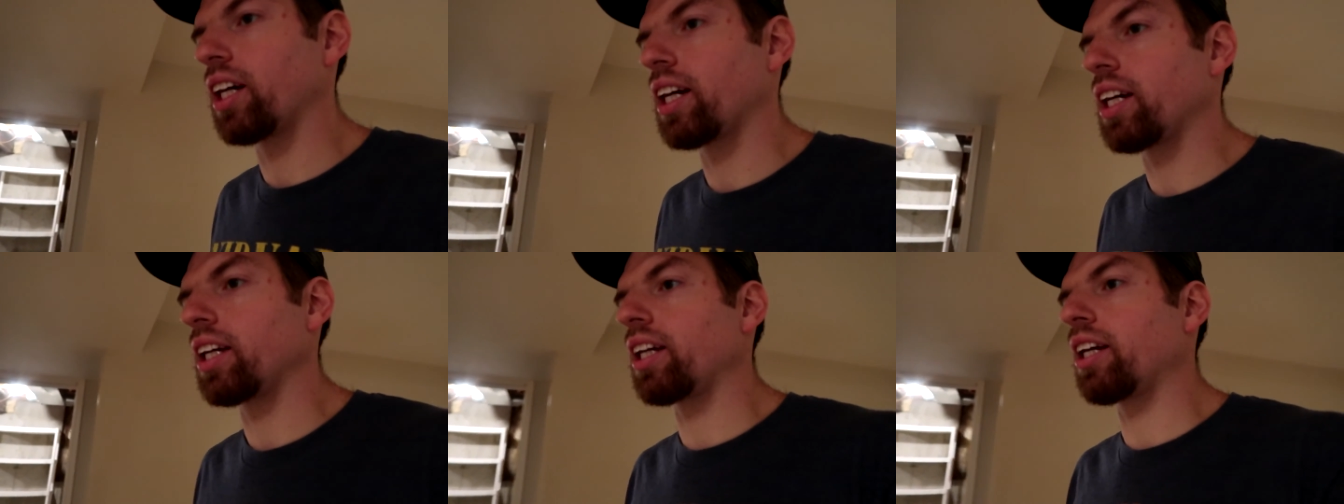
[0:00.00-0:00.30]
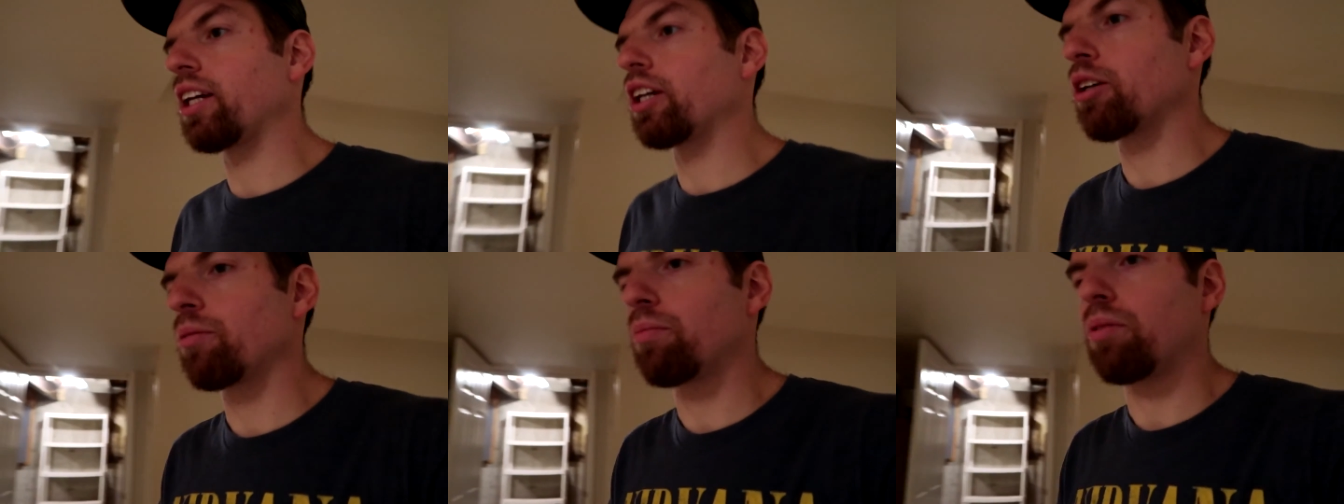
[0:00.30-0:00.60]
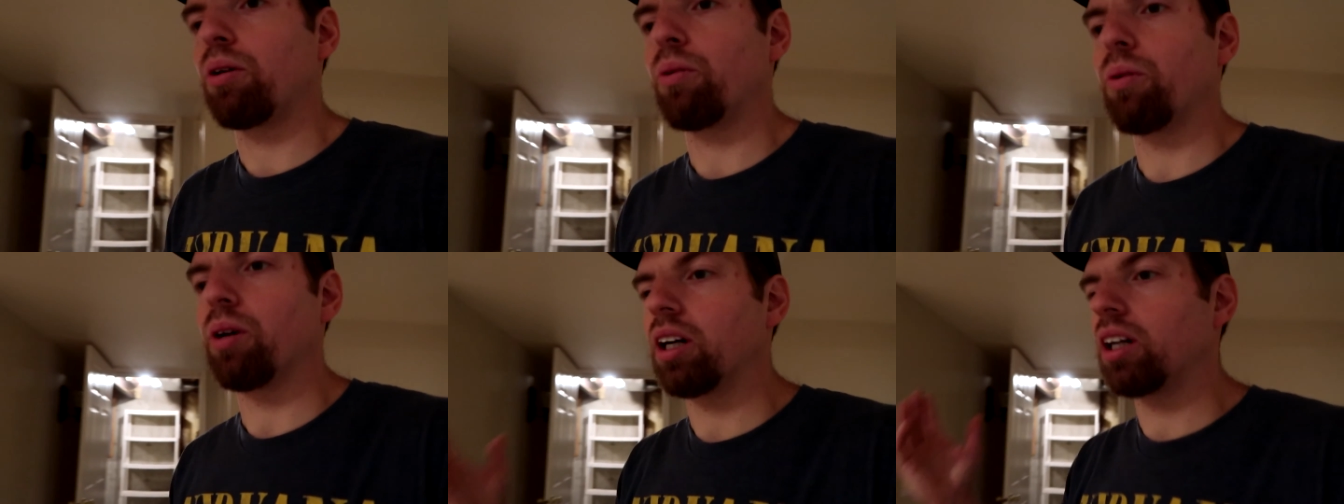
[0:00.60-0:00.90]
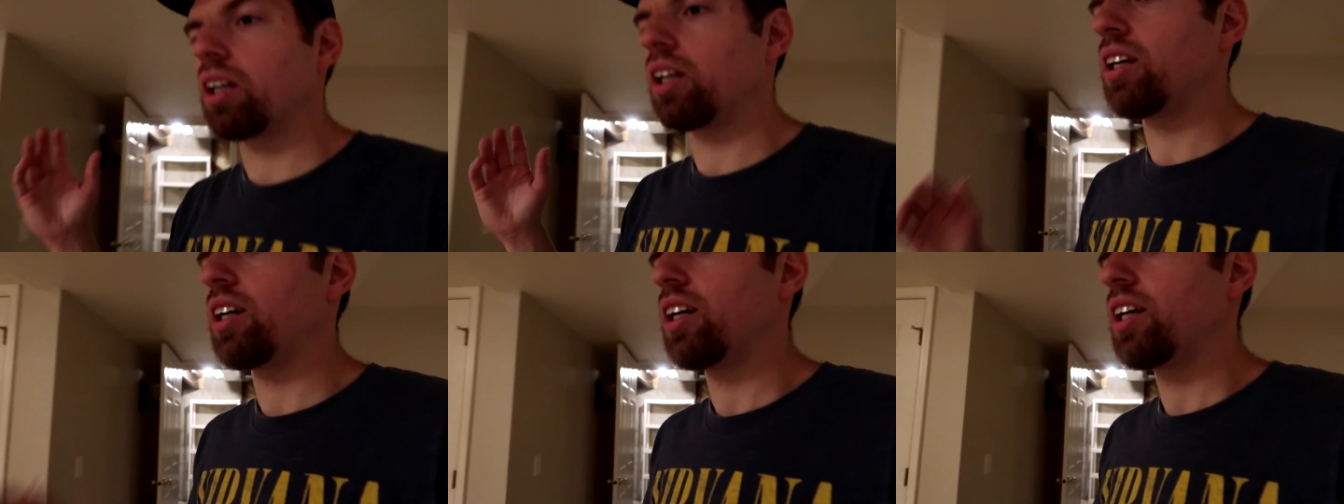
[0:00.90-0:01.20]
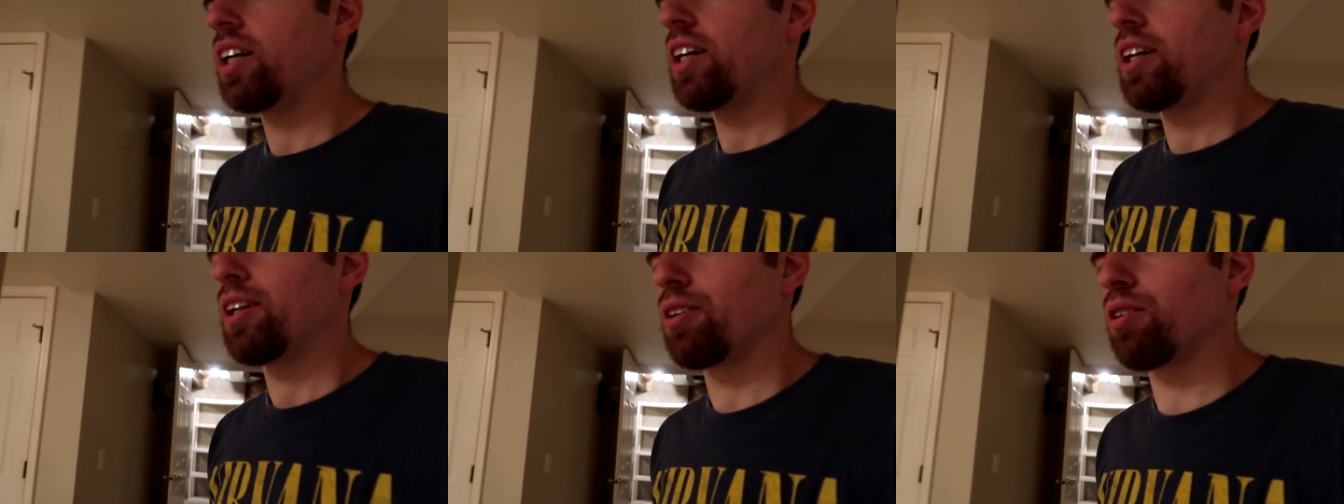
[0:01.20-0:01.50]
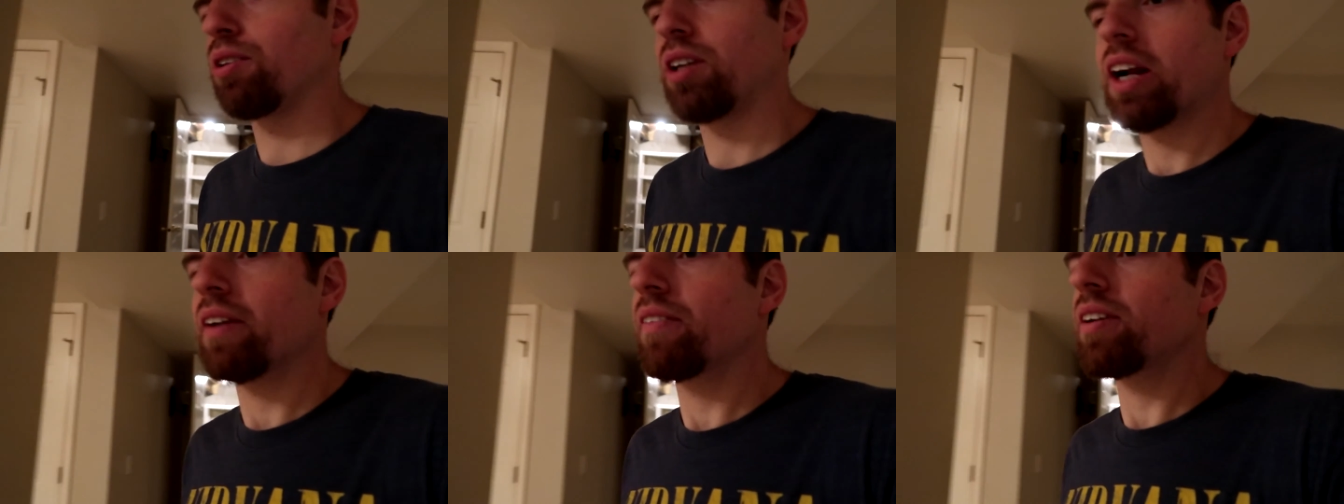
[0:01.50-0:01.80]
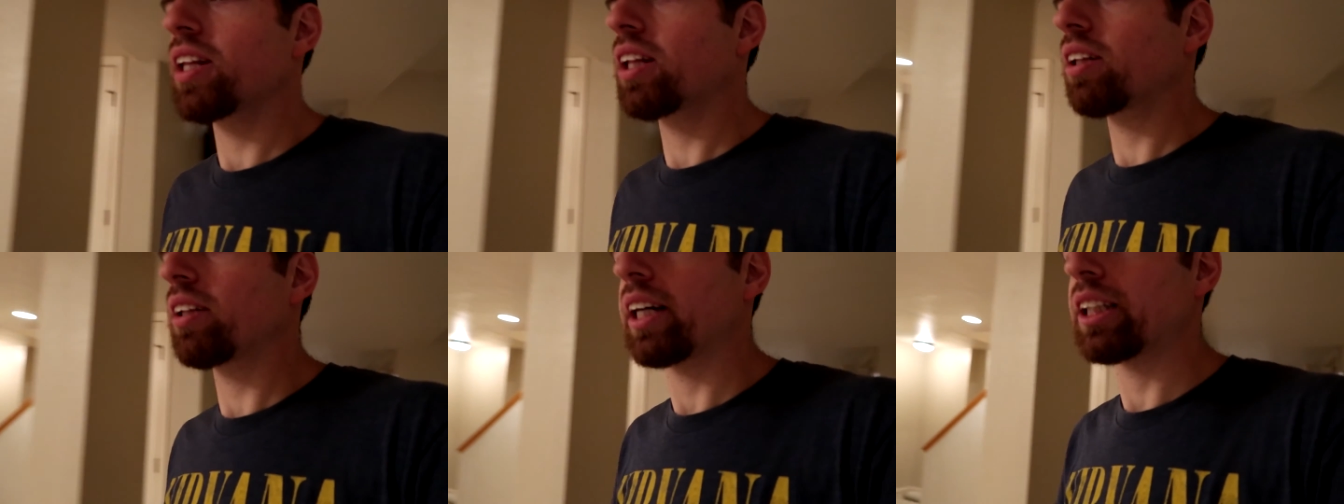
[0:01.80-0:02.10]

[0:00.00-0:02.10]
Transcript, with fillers: night here, but we're doing everything